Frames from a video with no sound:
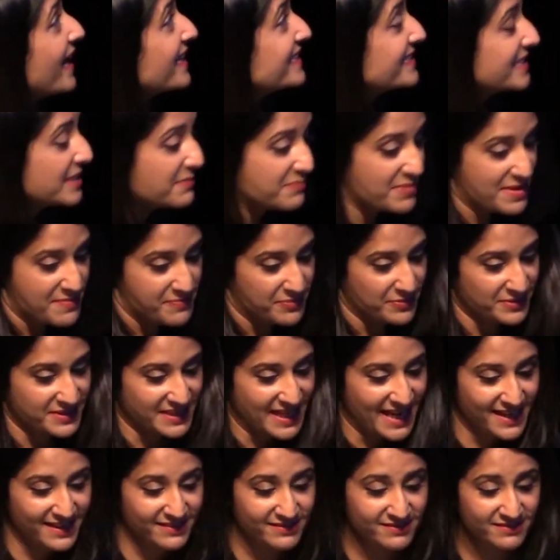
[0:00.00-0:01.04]
letting people
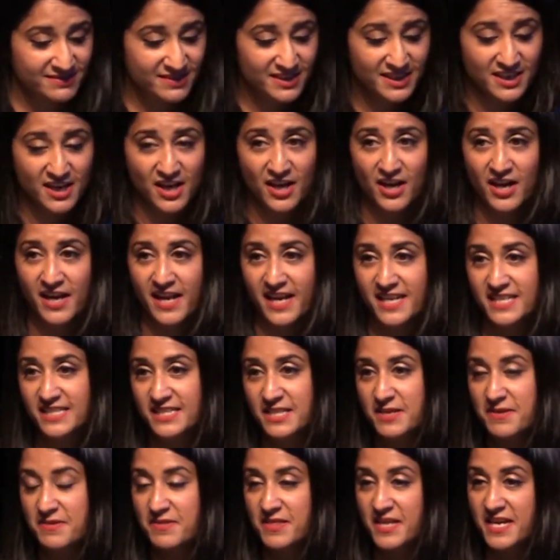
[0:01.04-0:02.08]
down, I guess
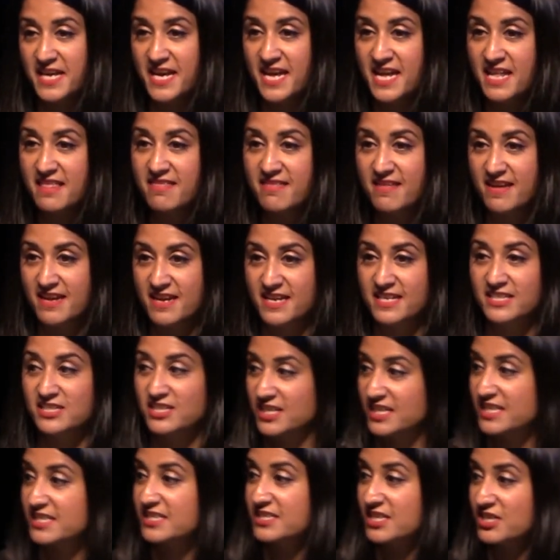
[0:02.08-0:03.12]
the key thing
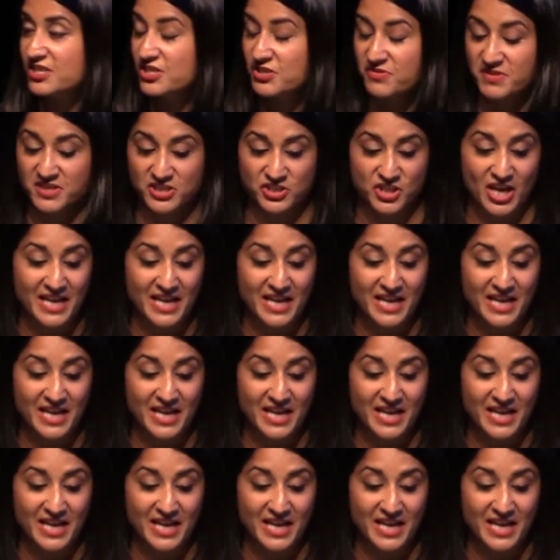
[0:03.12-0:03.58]
is to do it